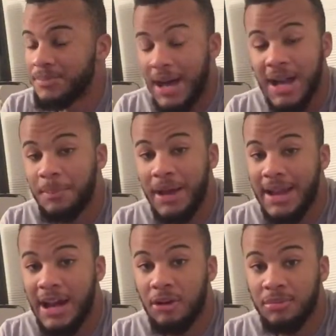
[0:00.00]
Not a
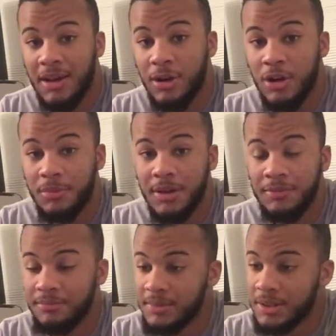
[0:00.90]
bad album at all,
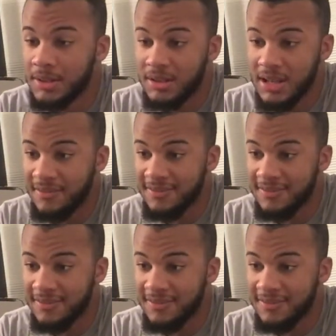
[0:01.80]
man. That